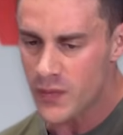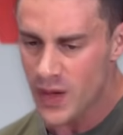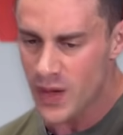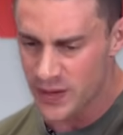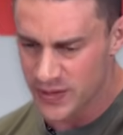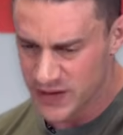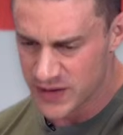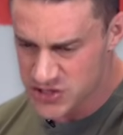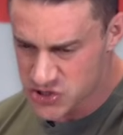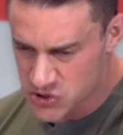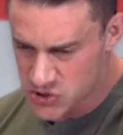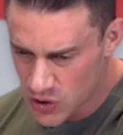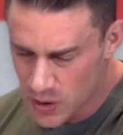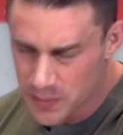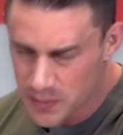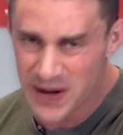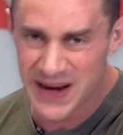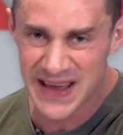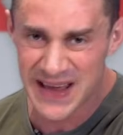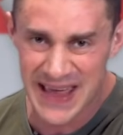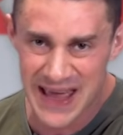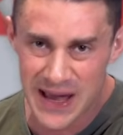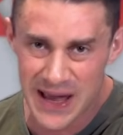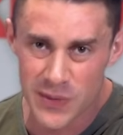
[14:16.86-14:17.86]
the
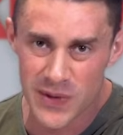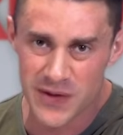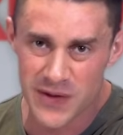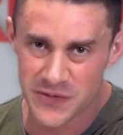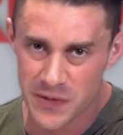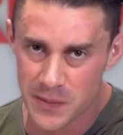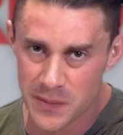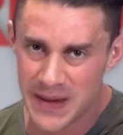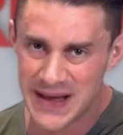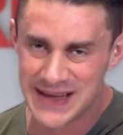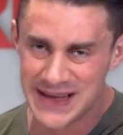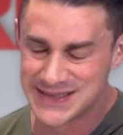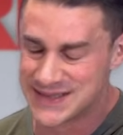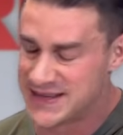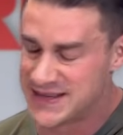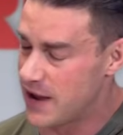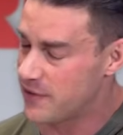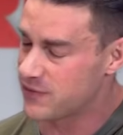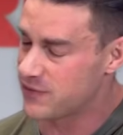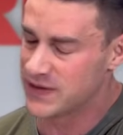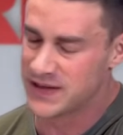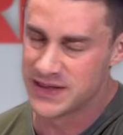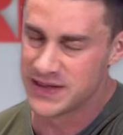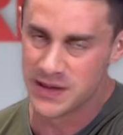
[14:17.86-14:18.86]
strawberry kiwi for me is
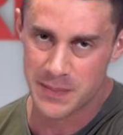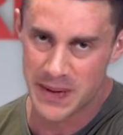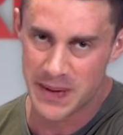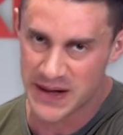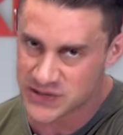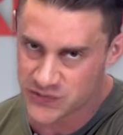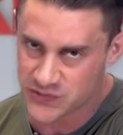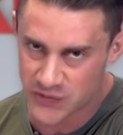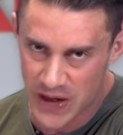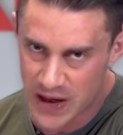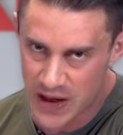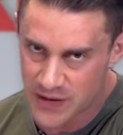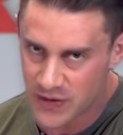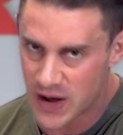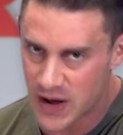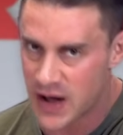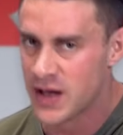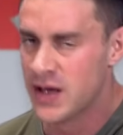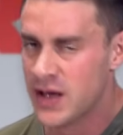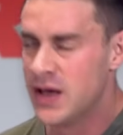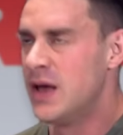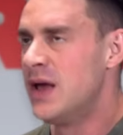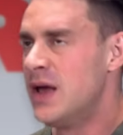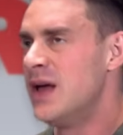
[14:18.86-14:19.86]
definitely the best flavor.
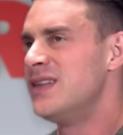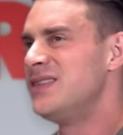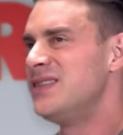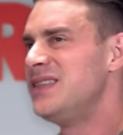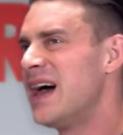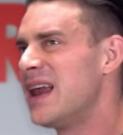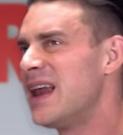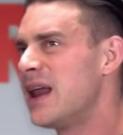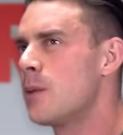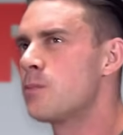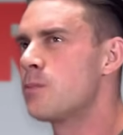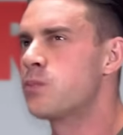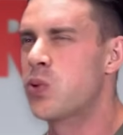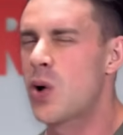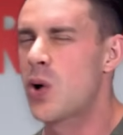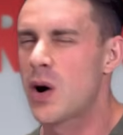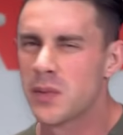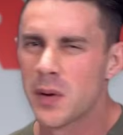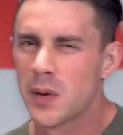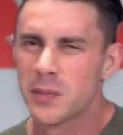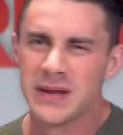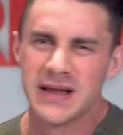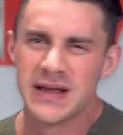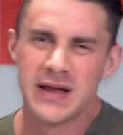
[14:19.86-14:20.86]
Then I'd
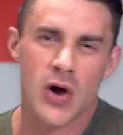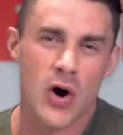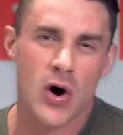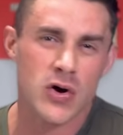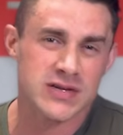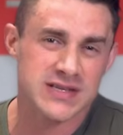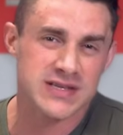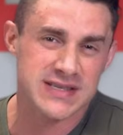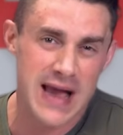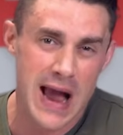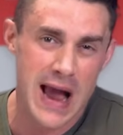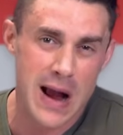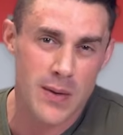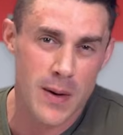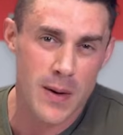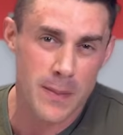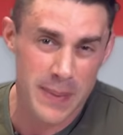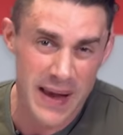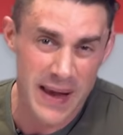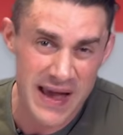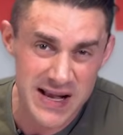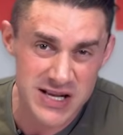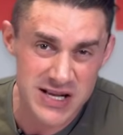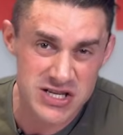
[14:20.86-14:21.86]
probably go sour
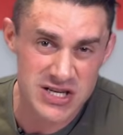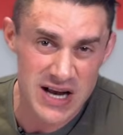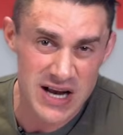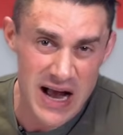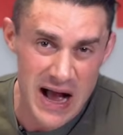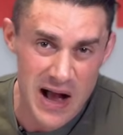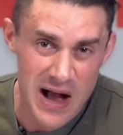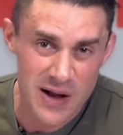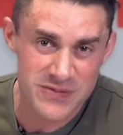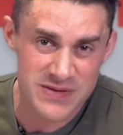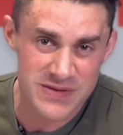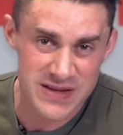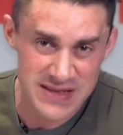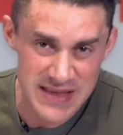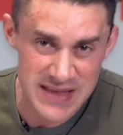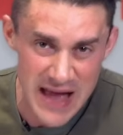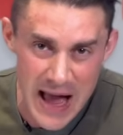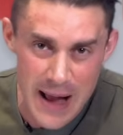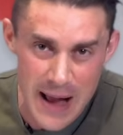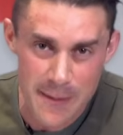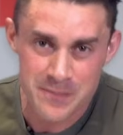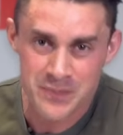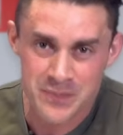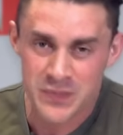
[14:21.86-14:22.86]
peach after
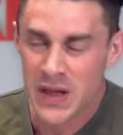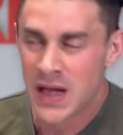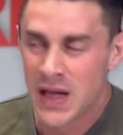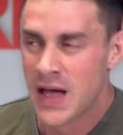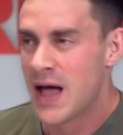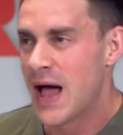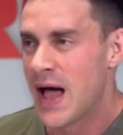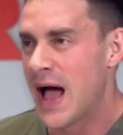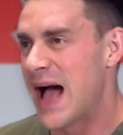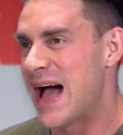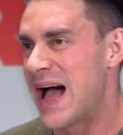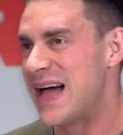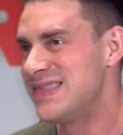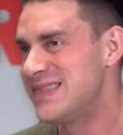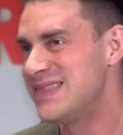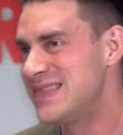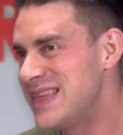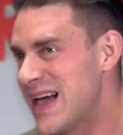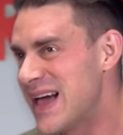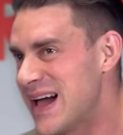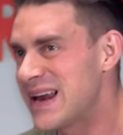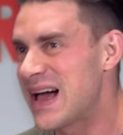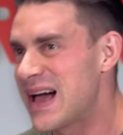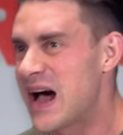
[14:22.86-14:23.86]
that. And
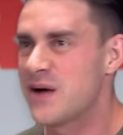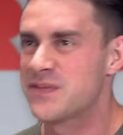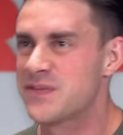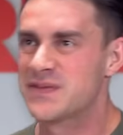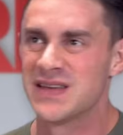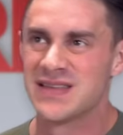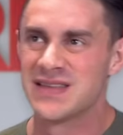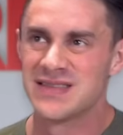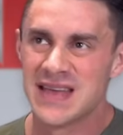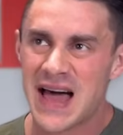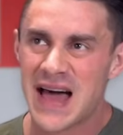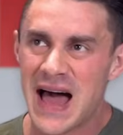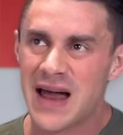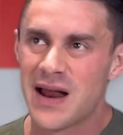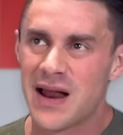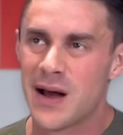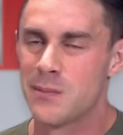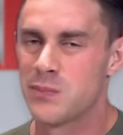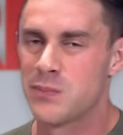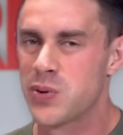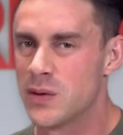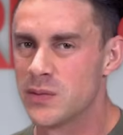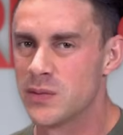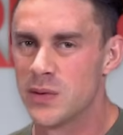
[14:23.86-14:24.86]
then after that,
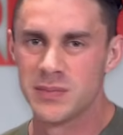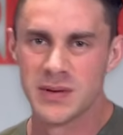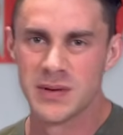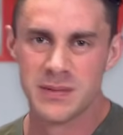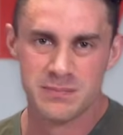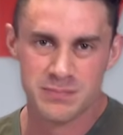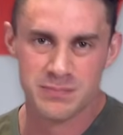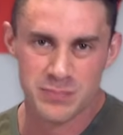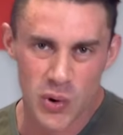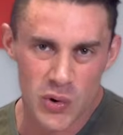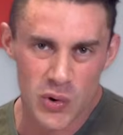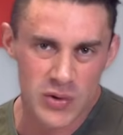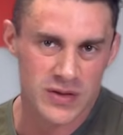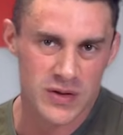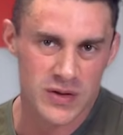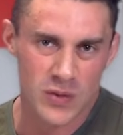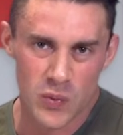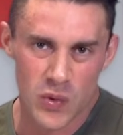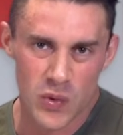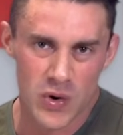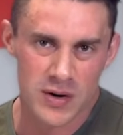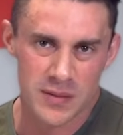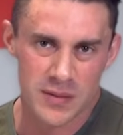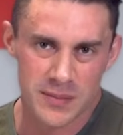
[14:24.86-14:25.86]
I'm probably putting the
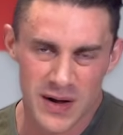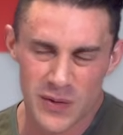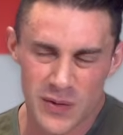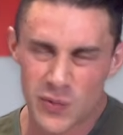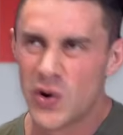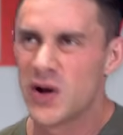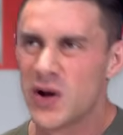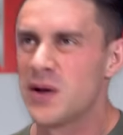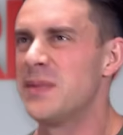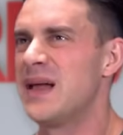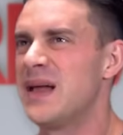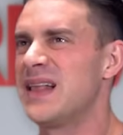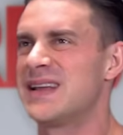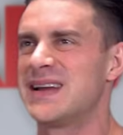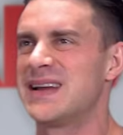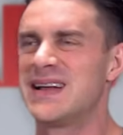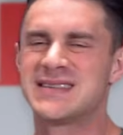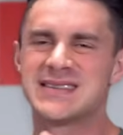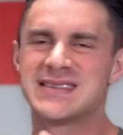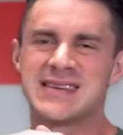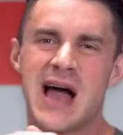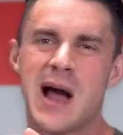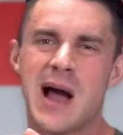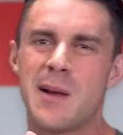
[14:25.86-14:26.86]
watermelon. Watermelon
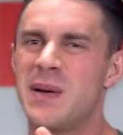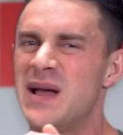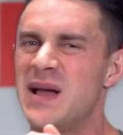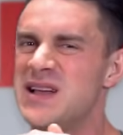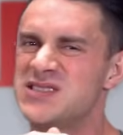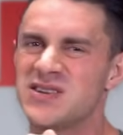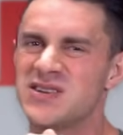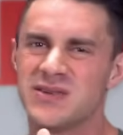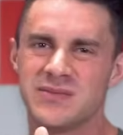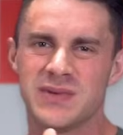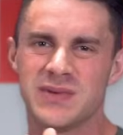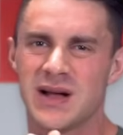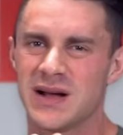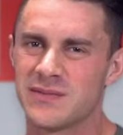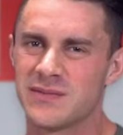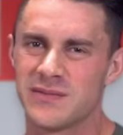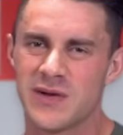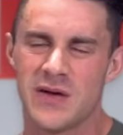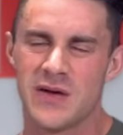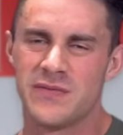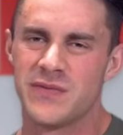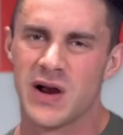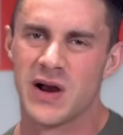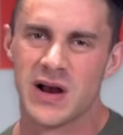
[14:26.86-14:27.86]
and sour peach
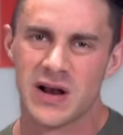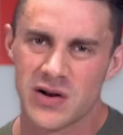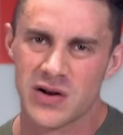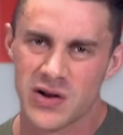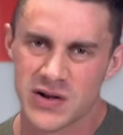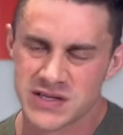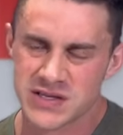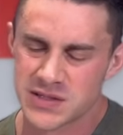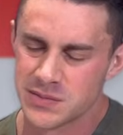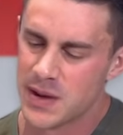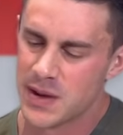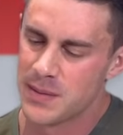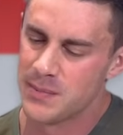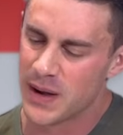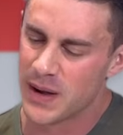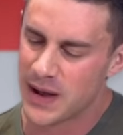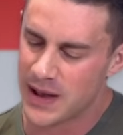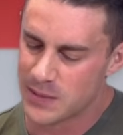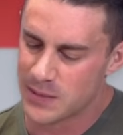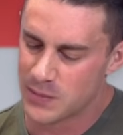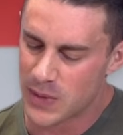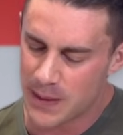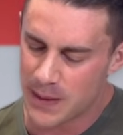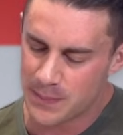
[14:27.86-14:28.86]
are very close to me, but
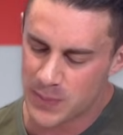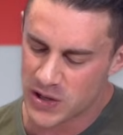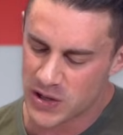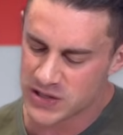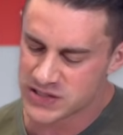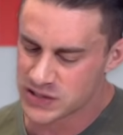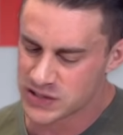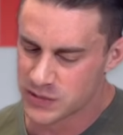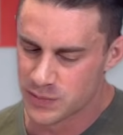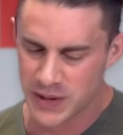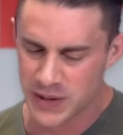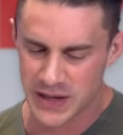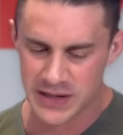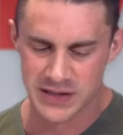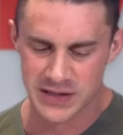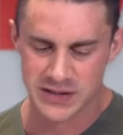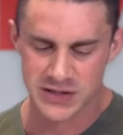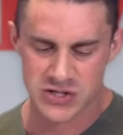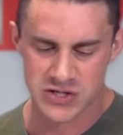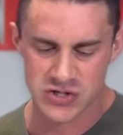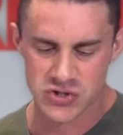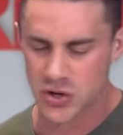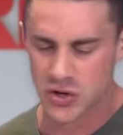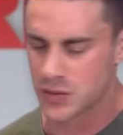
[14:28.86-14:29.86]
in my personal opinion,
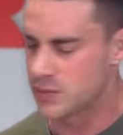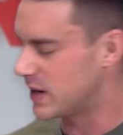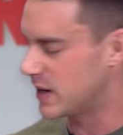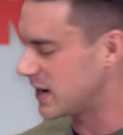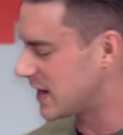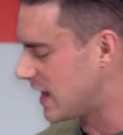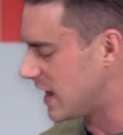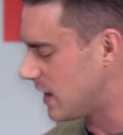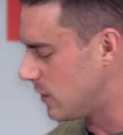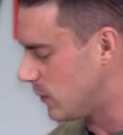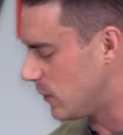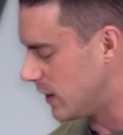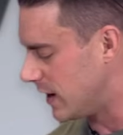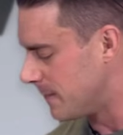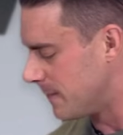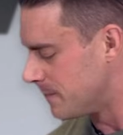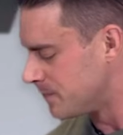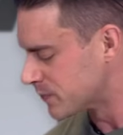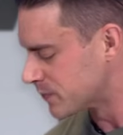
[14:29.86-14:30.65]
the strawberry kiwi